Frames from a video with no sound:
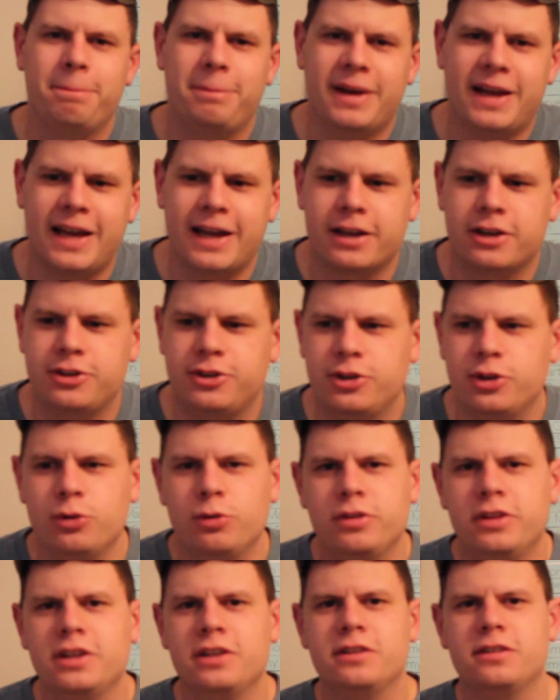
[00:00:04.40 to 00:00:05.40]
back
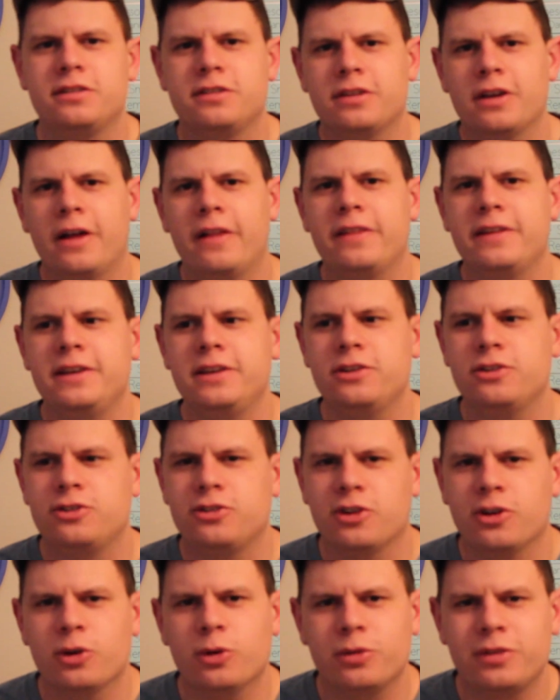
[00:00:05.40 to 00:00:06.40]
to the Sully
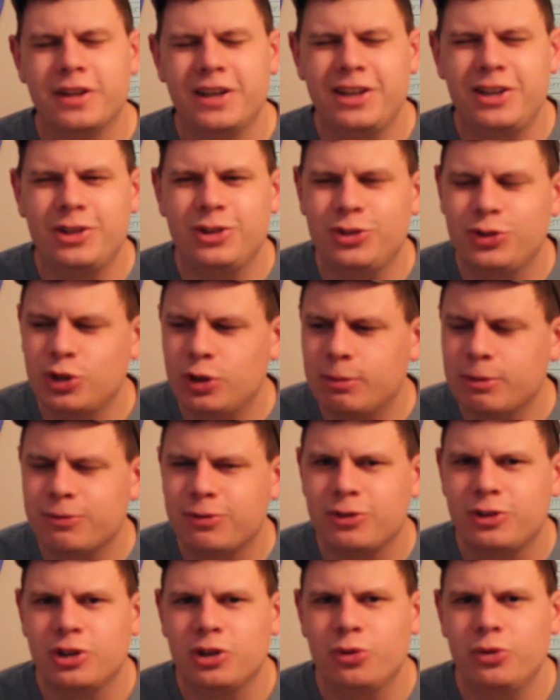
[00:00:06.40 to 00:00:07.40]
Show. Thank you so much
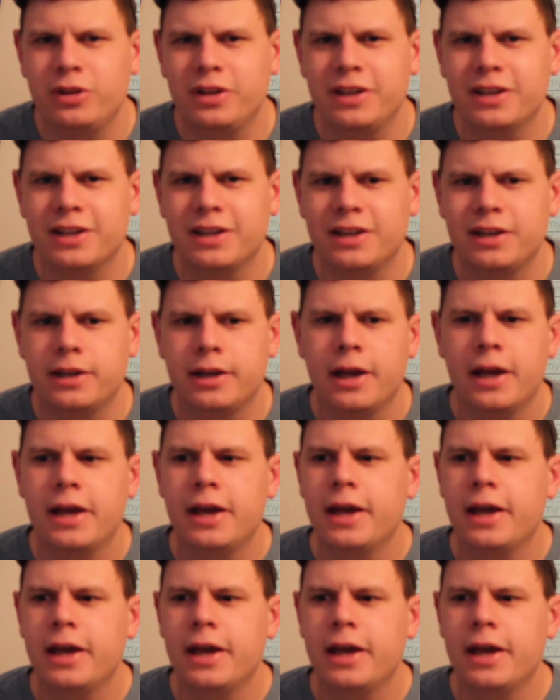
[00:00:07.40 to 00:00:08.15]
for tuning in.